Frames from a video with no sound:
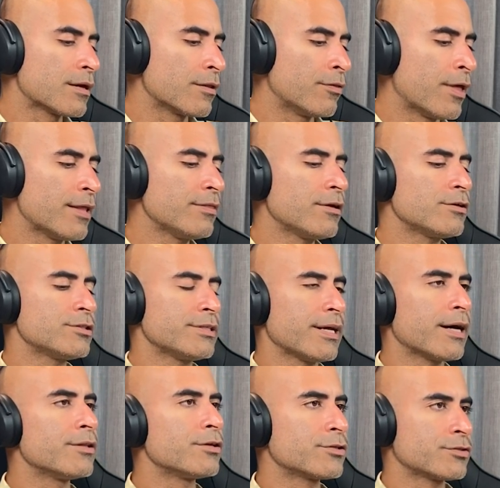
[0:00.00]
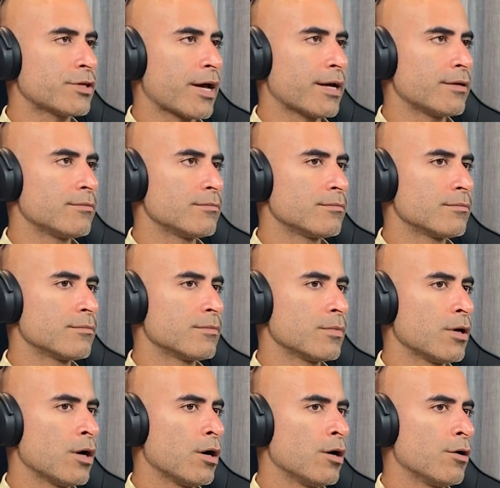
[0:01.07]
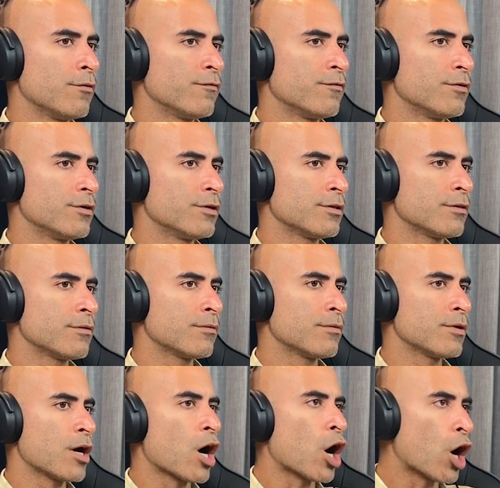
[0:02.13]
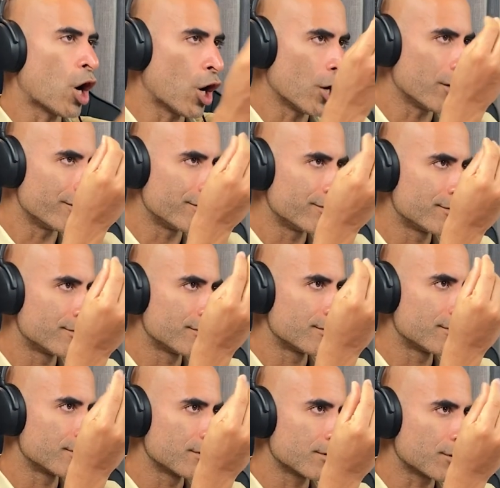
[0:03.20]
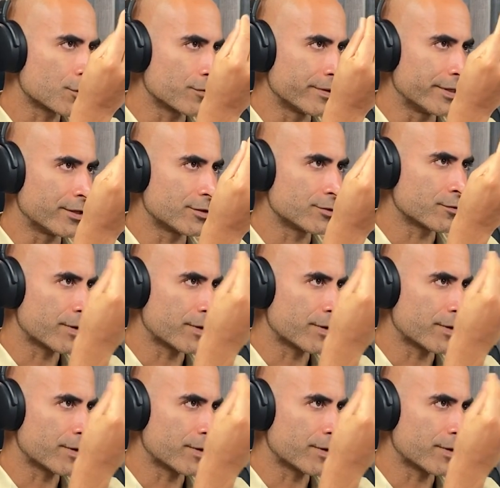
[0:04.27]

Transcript: Then there's the other side of hard careers,